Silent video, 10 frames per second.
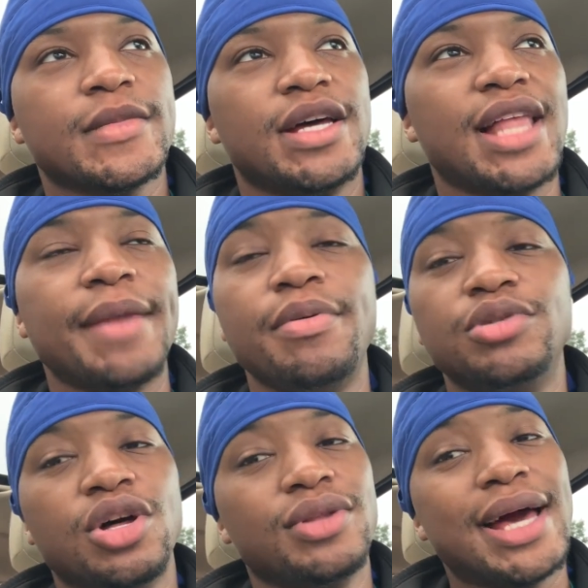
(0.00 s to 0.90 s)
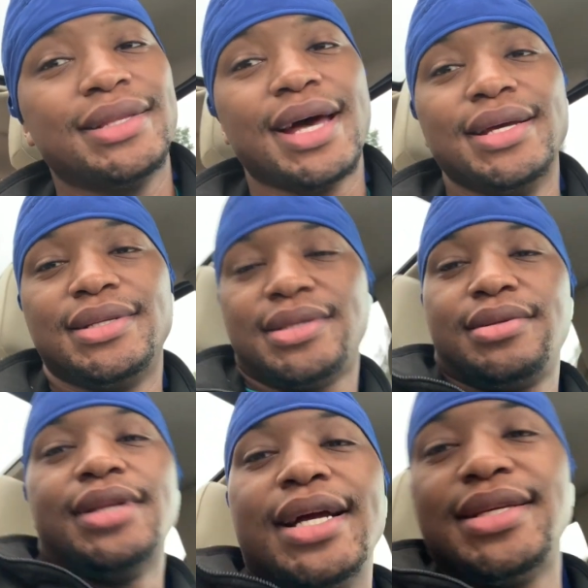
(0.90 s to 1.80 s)
lot of people don't like
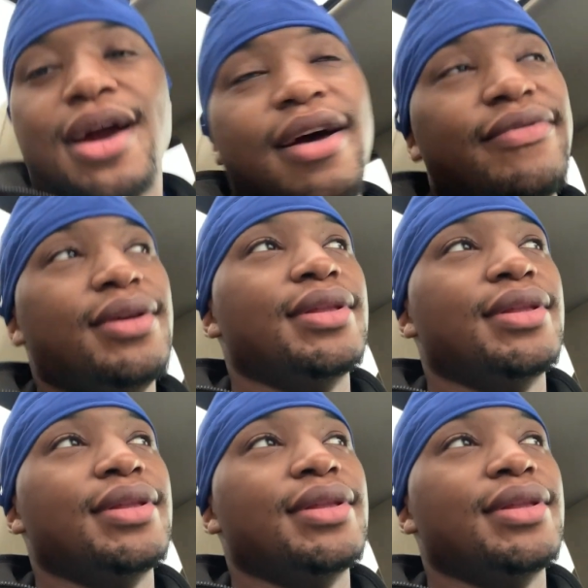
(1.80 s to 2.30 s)
nights. Nights are heavy.